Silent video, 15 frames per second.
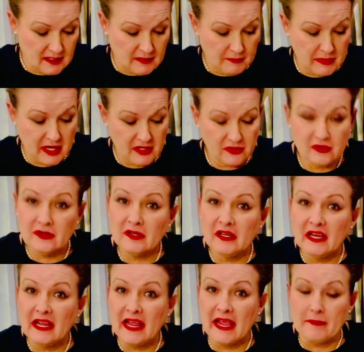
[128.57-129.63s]
butter
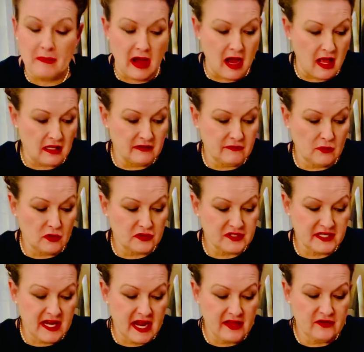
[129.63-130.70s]
and my olive oil
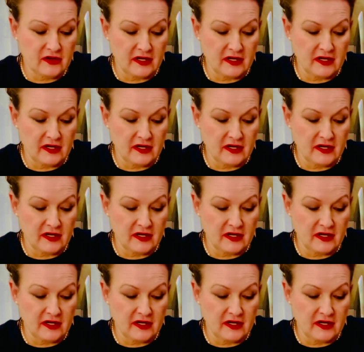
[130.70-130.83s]
together,